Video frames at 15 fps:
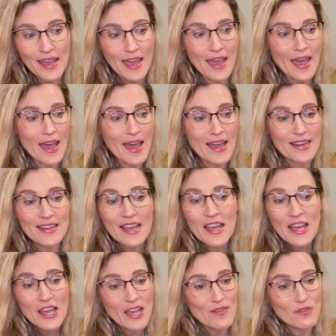and
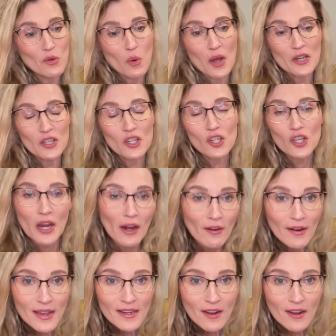if you want to share it